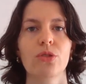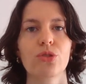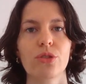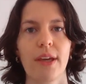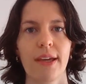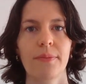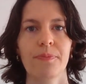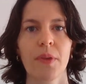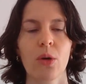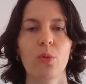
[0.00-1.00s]
Today,
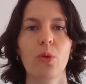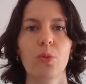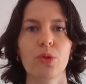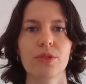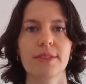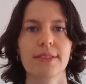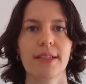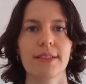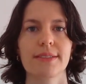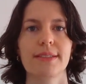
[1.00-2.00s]
we will
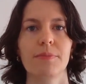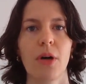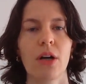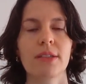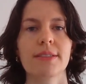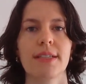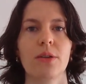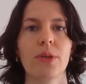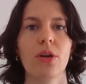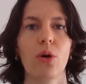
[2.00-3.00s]
discuss the
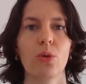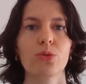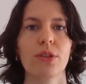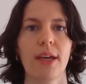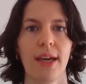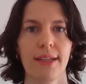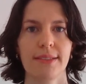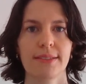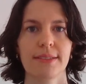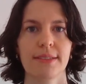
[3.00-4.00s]
monetary gold
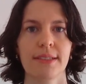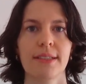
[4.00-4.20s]
case